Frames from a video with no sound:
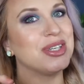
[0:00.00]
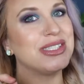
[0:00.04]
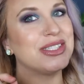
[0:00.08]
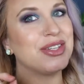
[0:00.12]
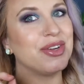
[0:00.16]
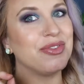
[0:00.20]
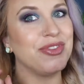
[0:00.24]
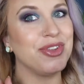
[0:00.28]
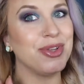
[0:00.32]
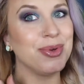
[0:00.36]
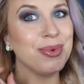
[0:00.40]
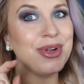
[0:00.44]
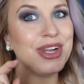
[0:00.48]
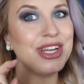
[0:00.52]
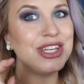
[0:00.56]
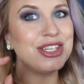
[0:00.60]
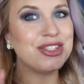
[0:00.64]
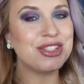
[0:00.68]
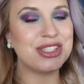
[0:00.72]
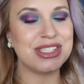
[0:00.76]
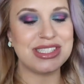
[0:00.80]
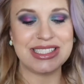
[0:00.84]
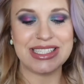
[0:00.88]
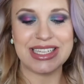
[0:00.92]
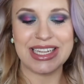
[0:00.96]
So if you were
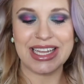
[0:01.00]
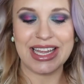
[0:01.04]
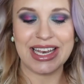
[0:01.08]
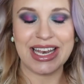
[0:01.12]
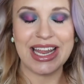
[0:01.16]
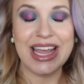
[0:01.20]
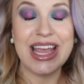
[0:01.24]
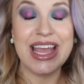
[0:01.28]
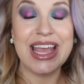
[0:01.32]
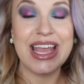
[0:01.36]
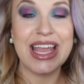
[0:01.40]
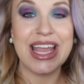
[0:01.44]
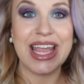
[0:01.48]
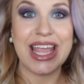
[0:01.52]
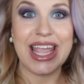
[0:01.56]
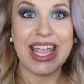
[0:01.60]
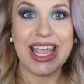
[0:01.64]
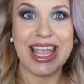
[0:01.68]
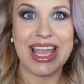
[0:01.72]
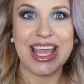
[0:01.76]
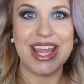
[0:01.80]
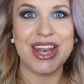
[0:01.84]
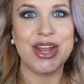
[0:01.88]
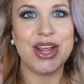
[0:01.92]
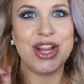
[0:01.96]
interested
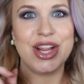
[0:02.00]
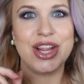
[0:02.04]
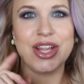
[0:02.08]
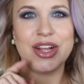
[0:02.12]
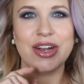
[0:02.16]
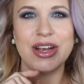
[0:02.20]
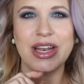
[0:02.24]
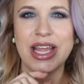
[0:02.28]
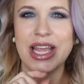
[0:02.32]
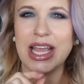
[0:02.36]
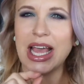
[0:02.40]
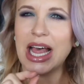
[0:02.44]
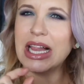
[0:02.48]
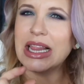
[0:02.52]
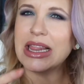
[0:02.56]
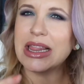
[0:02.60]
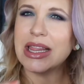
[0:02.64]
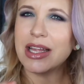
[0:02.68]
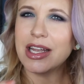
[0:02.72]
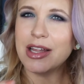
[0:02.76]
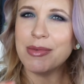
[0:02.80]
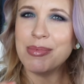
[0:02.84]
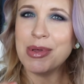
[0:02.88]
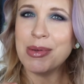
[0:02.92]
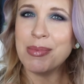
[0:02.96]
in learning a
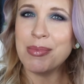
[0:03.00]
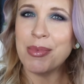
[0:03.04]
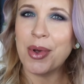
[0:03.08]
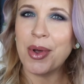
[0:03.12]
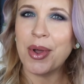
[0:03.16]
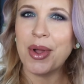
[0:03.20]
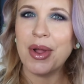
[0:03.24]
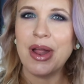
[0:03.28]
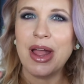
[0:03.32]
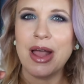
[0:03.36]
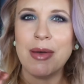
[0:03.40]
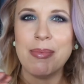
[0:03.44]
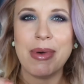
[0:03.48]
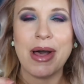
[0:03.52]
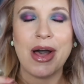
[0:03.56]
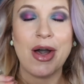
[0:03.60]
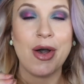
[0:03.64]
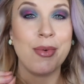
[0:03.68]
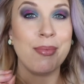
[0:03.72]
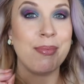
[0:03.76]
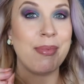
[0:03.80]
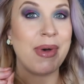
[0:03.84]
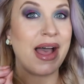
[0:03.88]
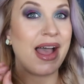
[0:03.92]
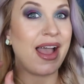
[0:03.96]
little bit more
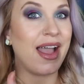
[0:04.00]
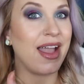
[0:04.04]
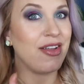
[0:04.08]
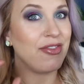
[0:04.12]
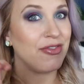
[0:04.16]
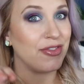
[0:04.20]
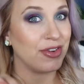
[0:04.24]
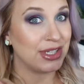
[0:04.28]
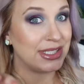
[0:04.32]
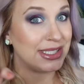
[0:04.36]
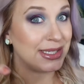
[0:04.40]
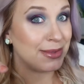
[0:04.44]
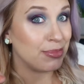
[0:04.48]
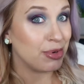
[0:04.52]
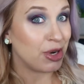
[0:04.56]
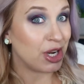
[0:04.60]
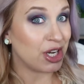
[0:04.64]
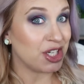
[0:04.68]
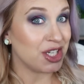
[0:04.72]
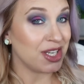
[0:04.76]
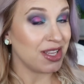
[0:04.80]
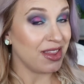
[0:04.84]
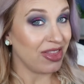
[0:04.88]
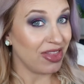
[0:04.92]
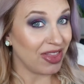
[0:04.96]
about my first
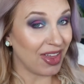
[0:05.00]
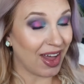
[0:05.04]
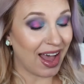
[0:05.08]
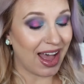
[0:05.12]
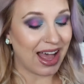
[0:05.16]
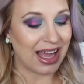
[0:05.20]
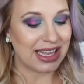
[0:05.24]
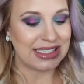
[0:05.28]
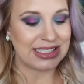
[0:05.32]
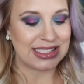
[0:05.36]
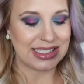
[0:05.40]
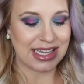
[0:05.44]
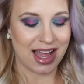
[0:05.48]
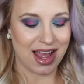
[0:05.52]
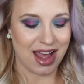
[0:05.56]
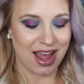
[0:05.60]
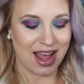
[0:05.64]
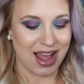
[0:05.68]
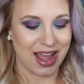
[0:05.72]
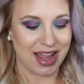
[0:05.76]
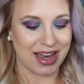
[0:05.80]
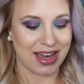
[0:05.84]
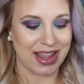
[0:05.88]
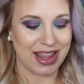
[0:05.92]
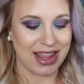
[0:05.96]
impression thoughts
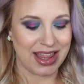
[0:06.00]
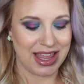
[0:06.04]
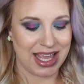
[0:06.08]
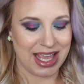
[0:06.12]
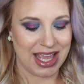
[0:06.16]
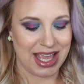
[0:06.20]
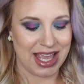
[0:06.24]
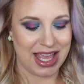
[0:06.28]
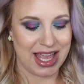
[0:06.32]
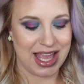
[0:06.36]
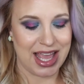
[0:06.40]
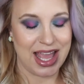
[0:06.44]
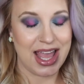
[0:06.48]
on the